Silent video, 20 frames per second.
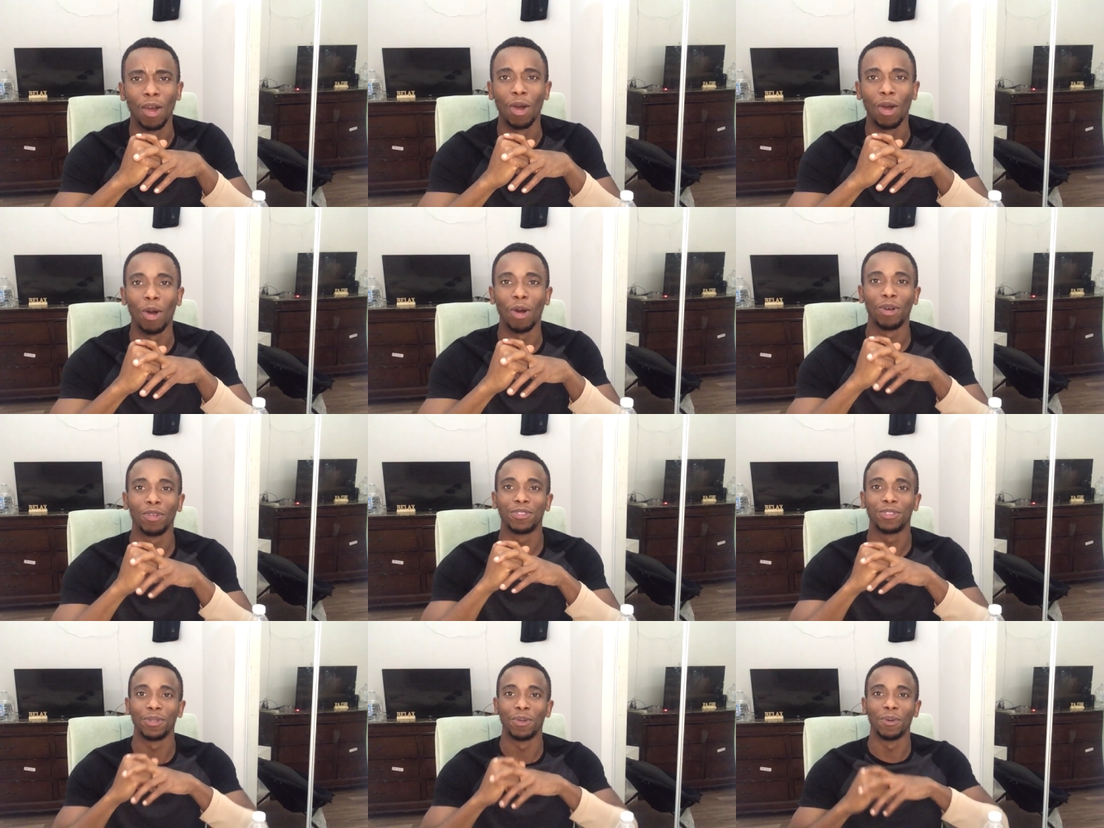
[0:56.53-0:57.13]

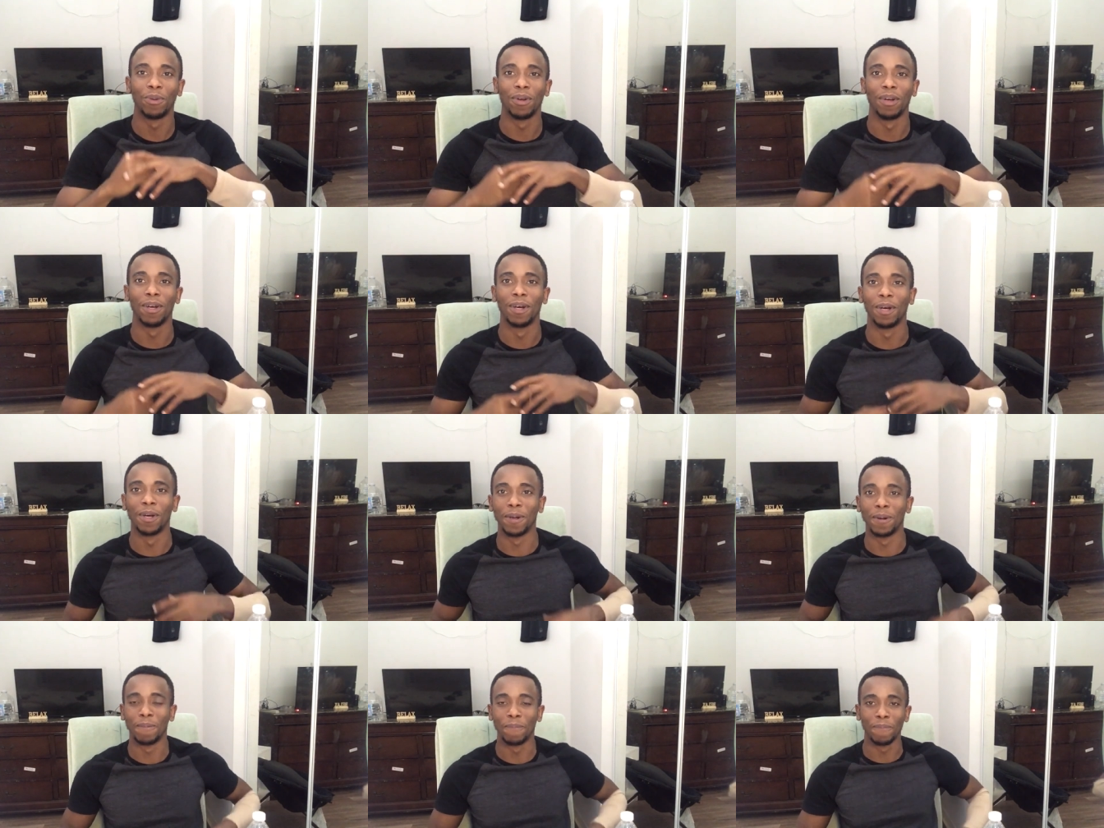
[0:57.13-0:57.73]
Also
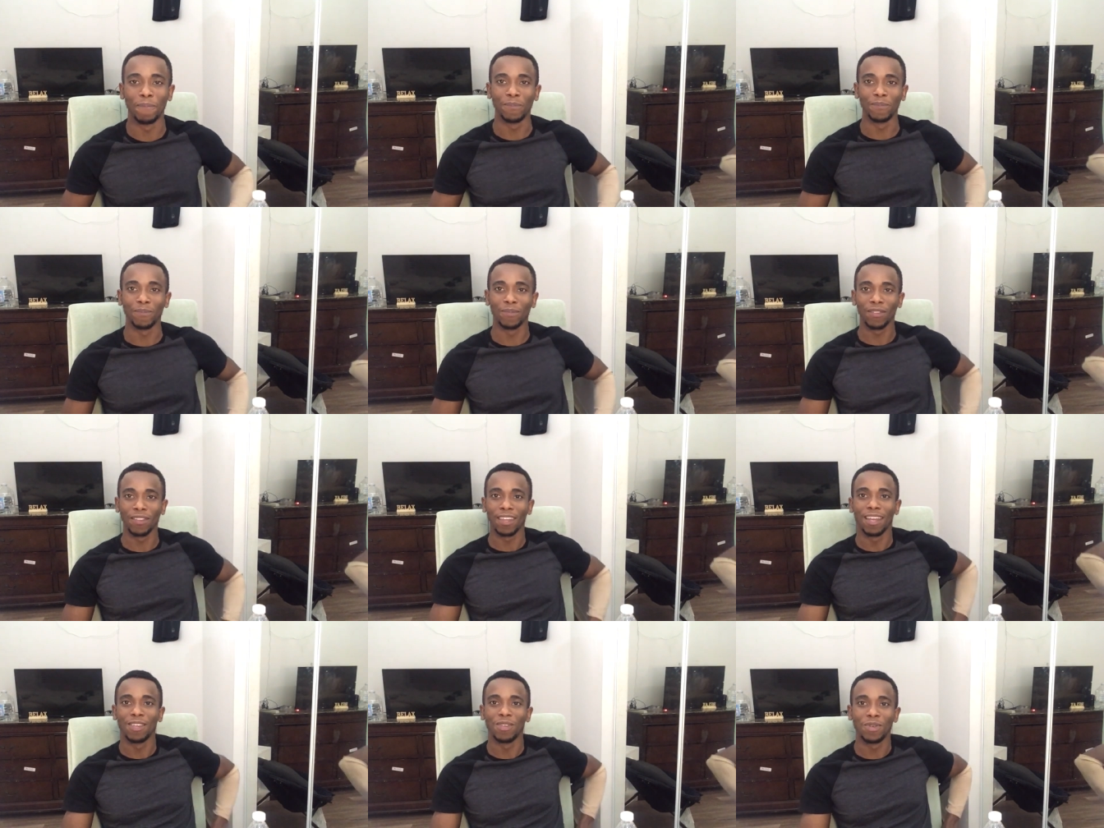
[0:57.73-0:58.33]
um
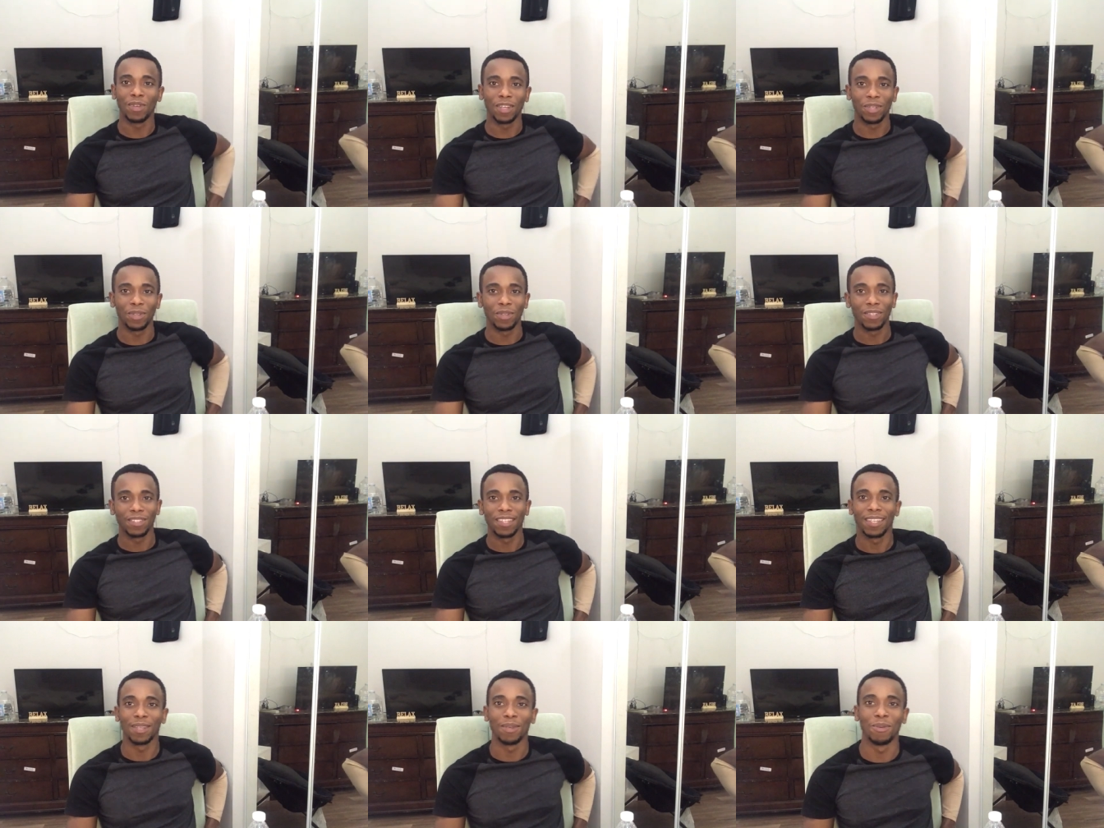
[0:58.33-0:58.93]
you cannot
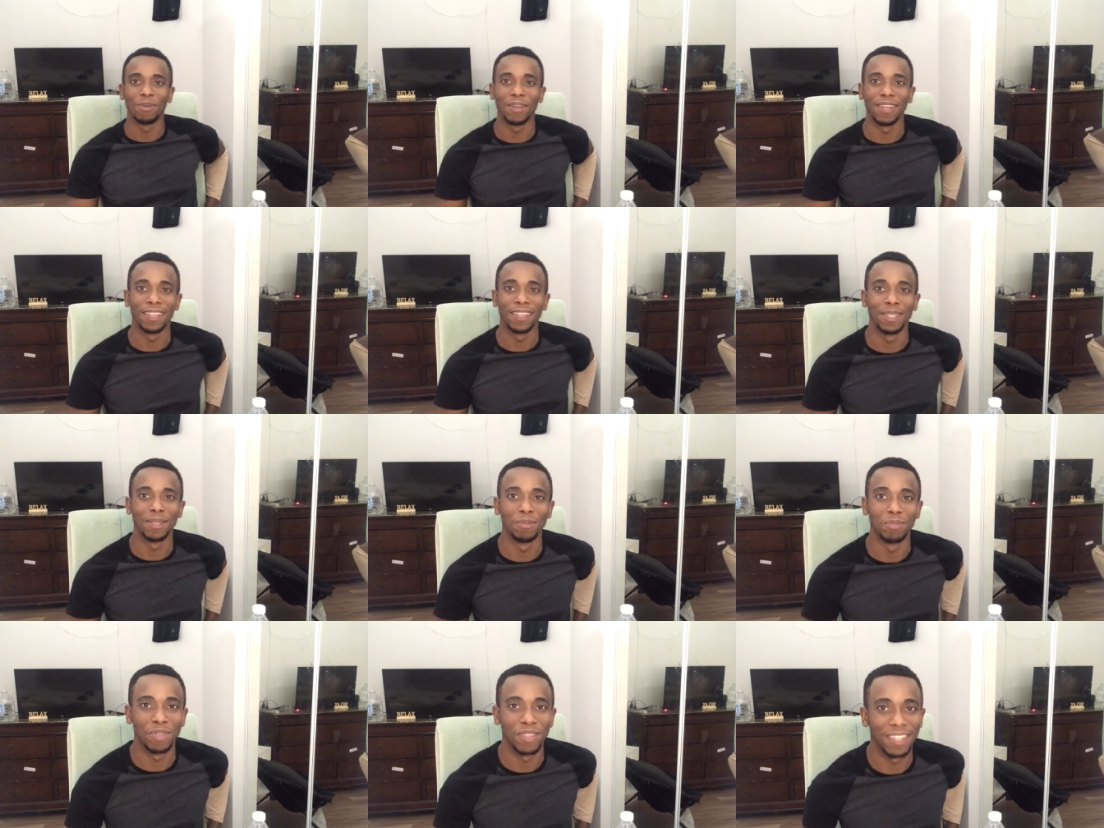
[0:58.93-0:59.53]
take away
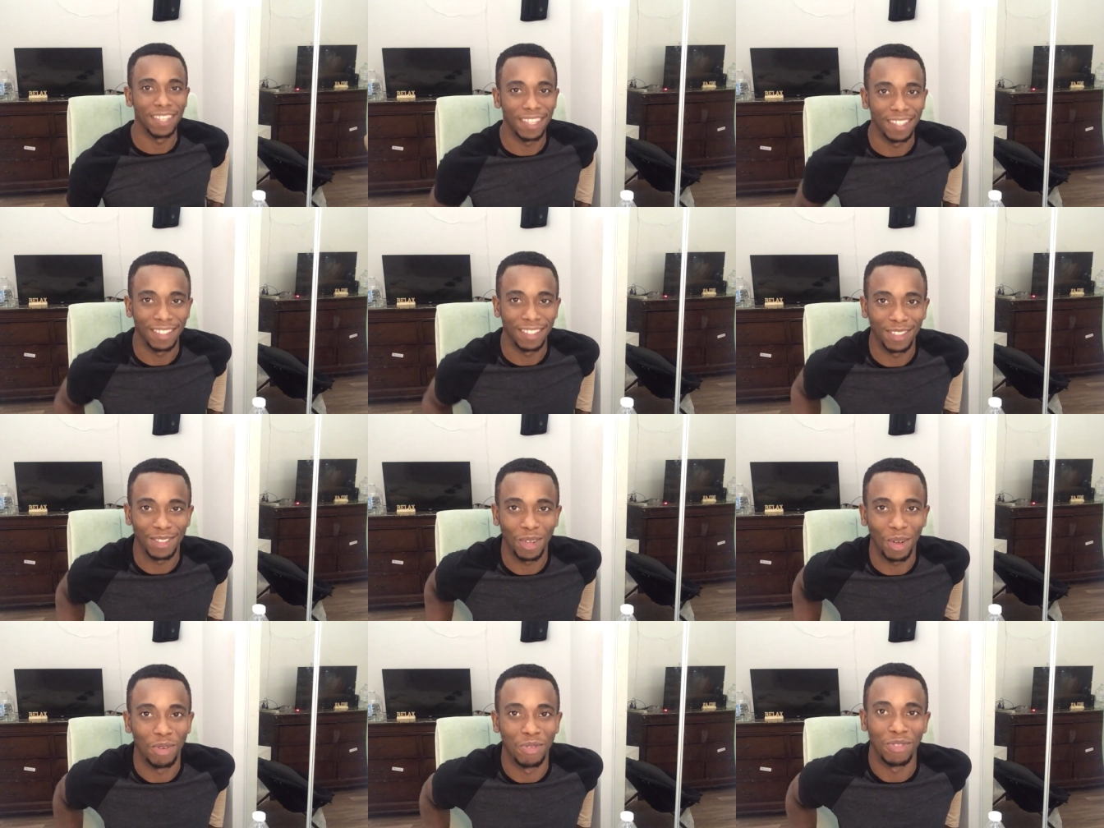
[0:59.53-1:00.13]
the
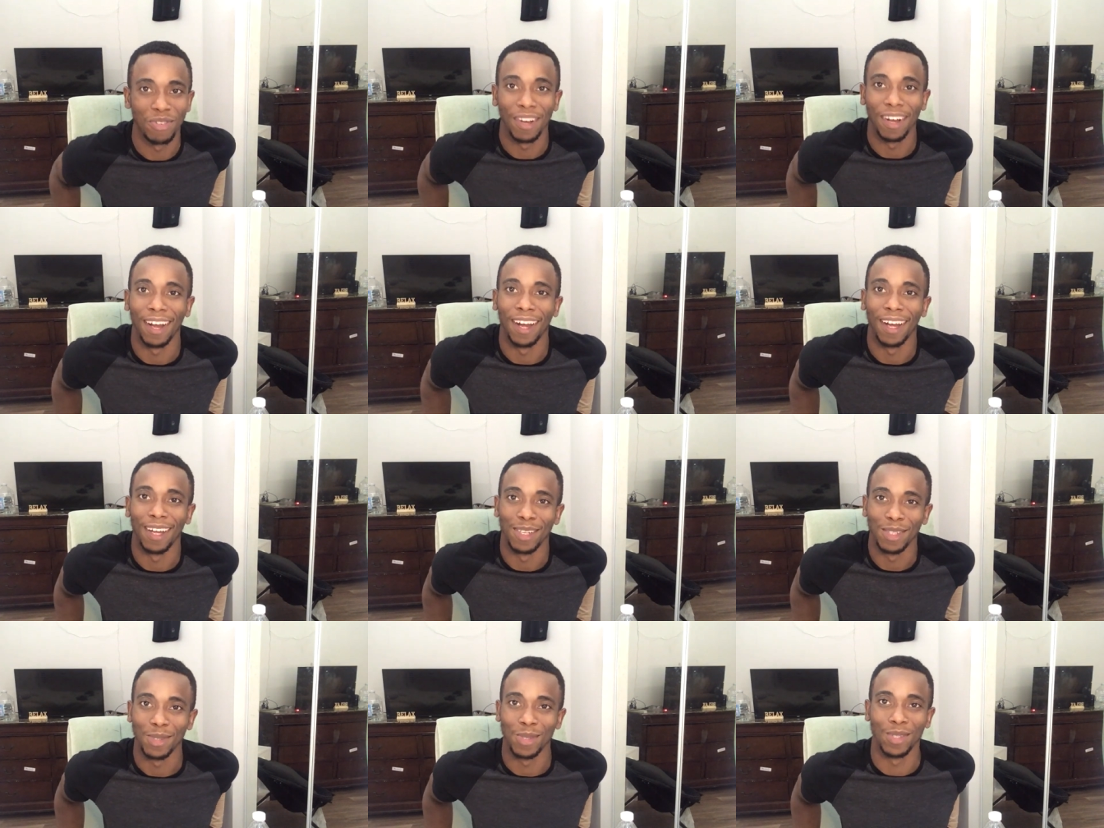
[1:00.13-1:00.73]
brilliance of
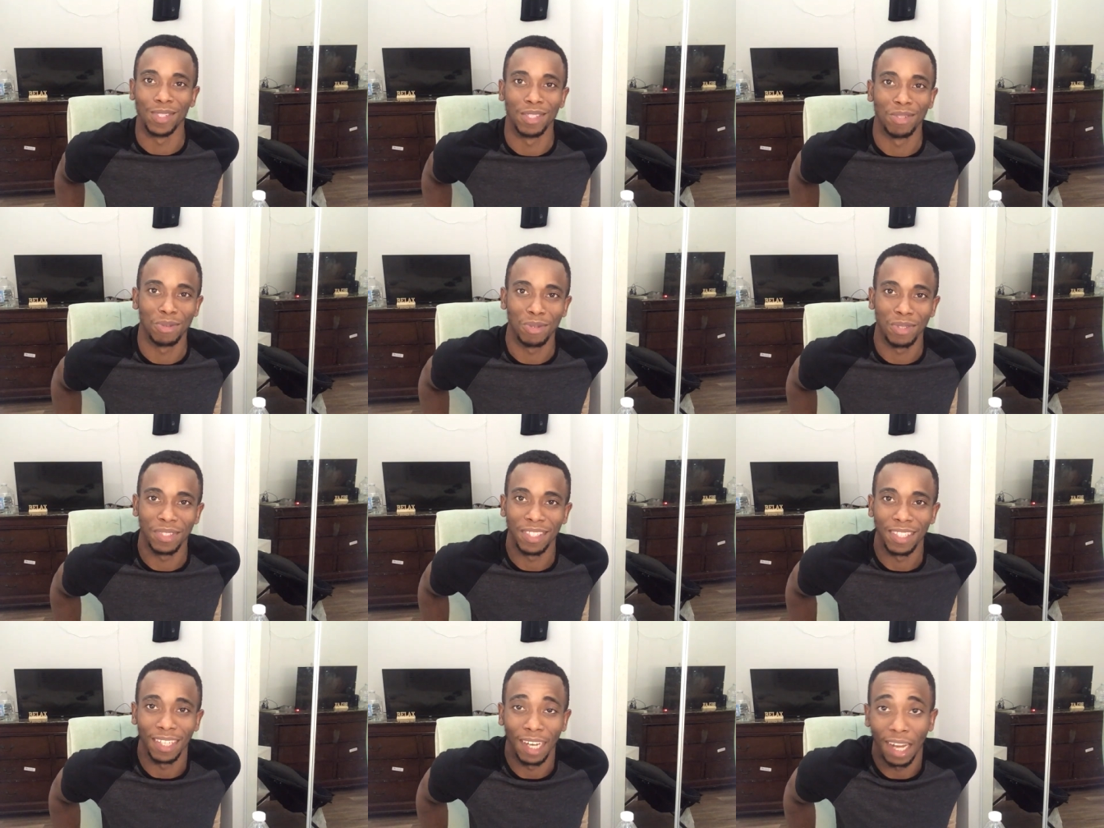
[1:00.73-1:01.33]
Anthony
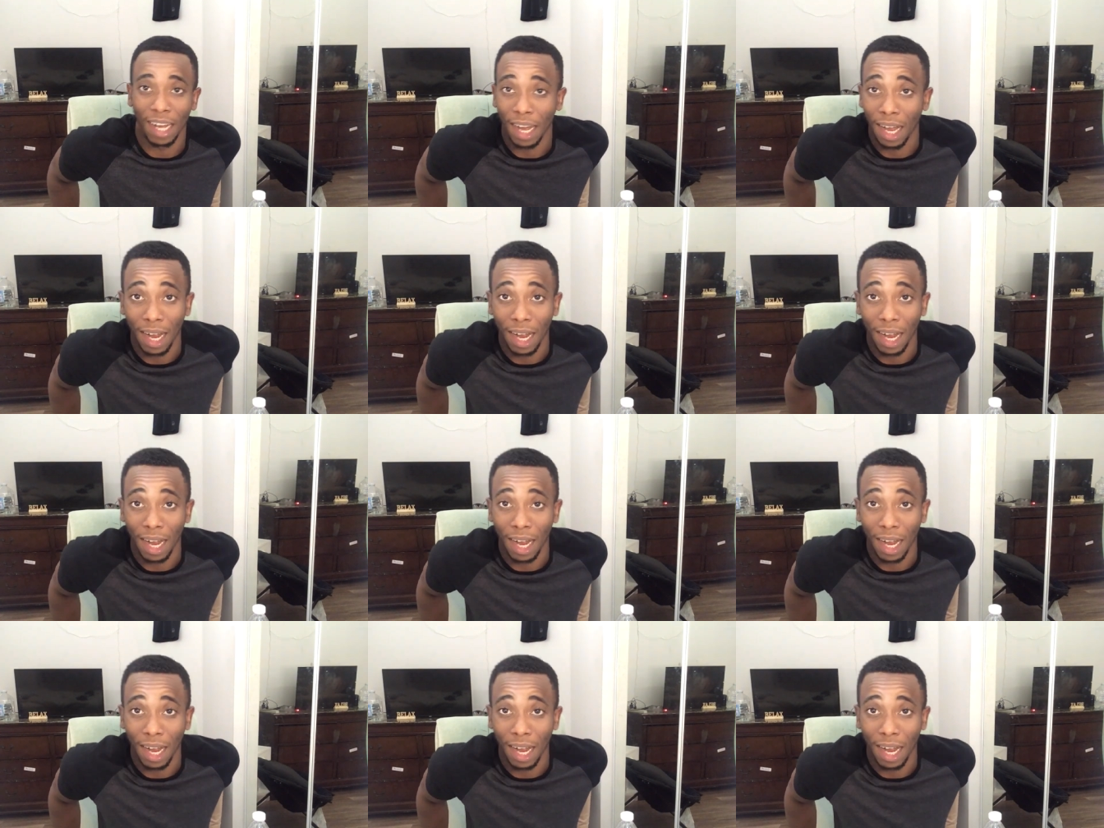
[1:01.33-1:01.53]
Rudiger.